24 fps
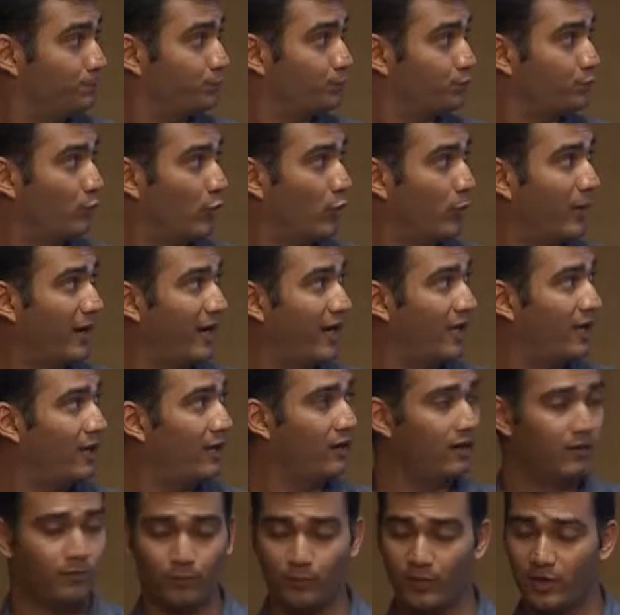
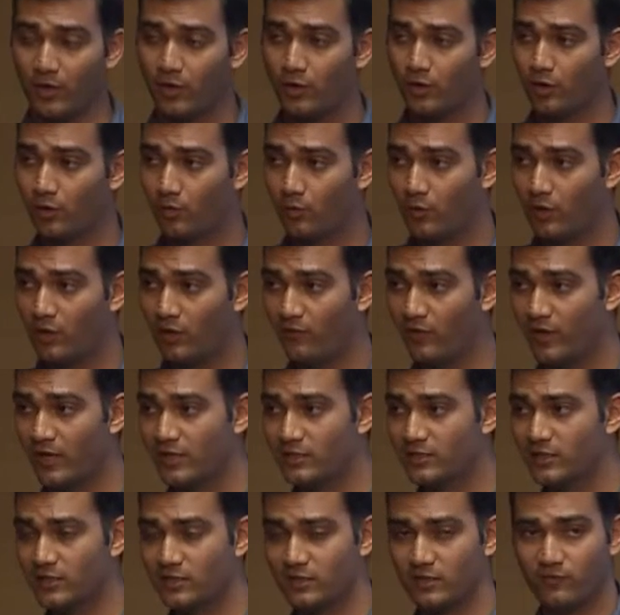mobile bring your own
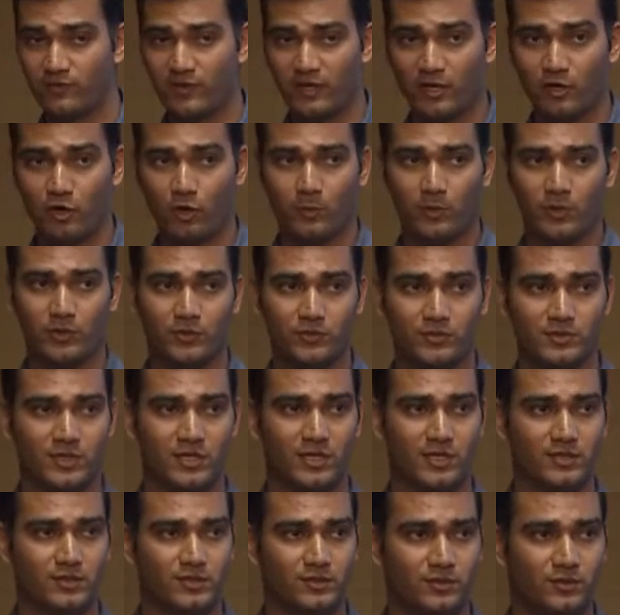device is a very common use
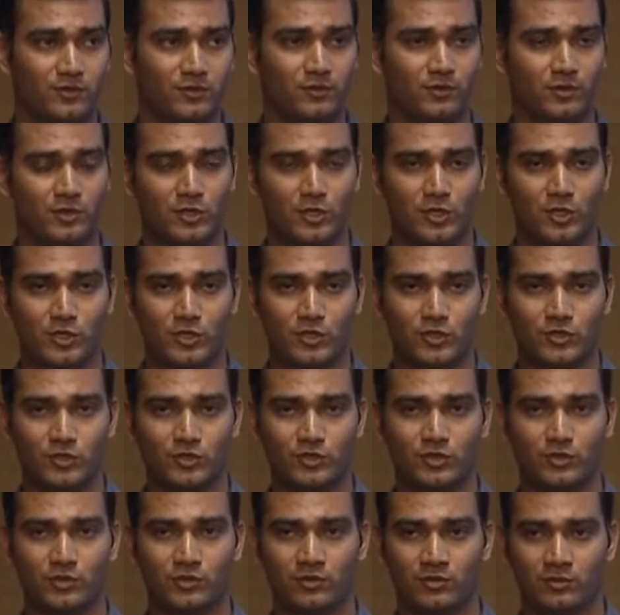case.
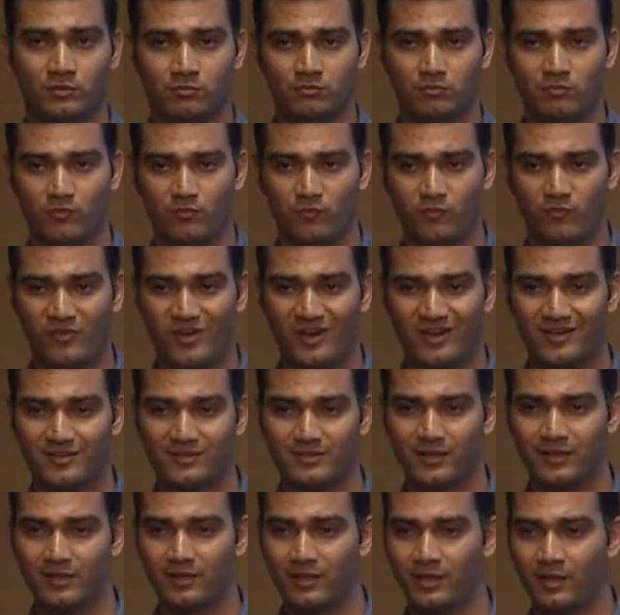So we
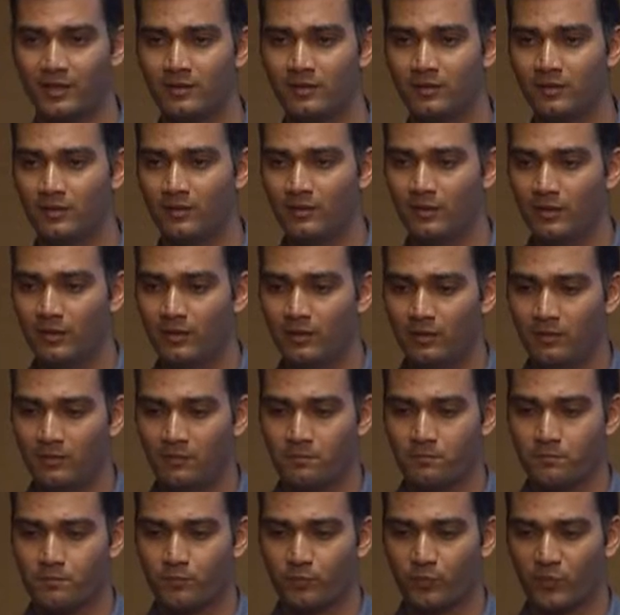understand that
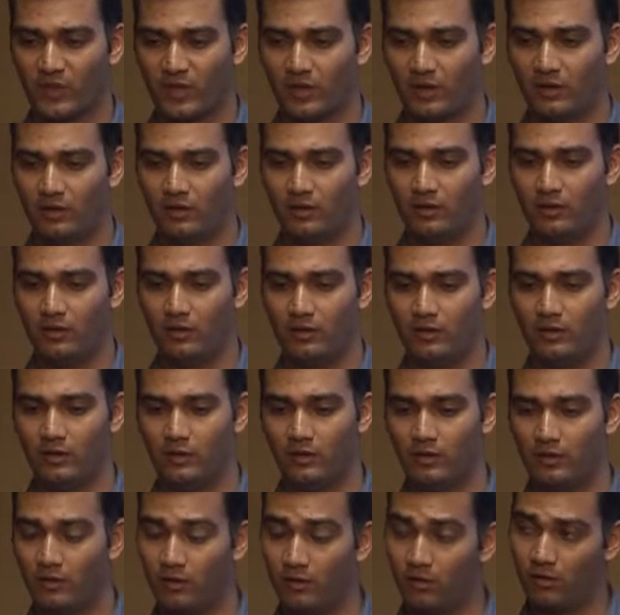
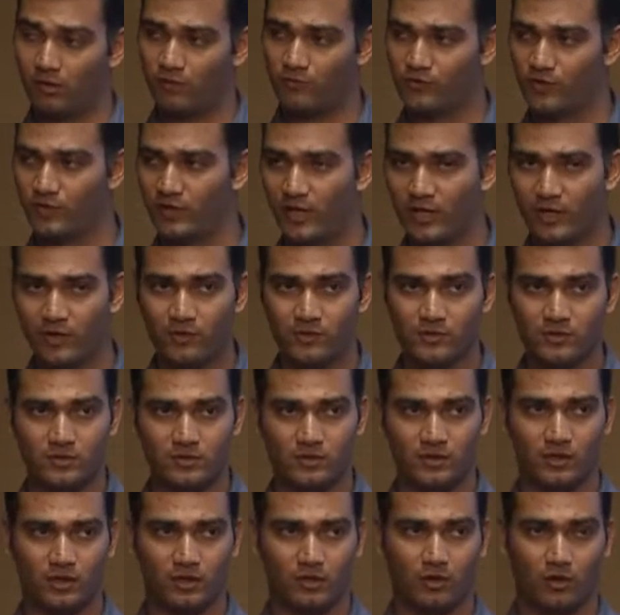in a lot of scenarios,
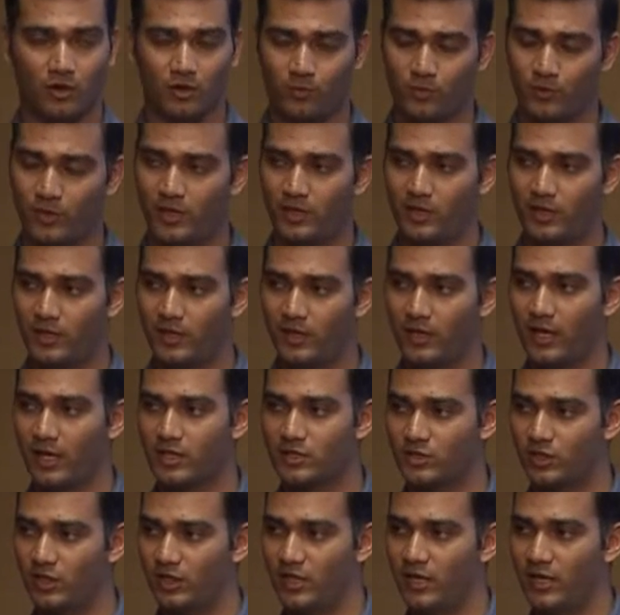the corporate data
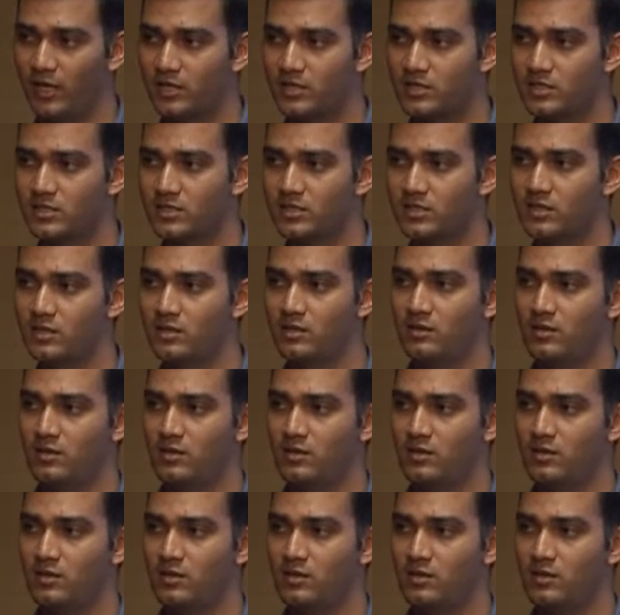actually gets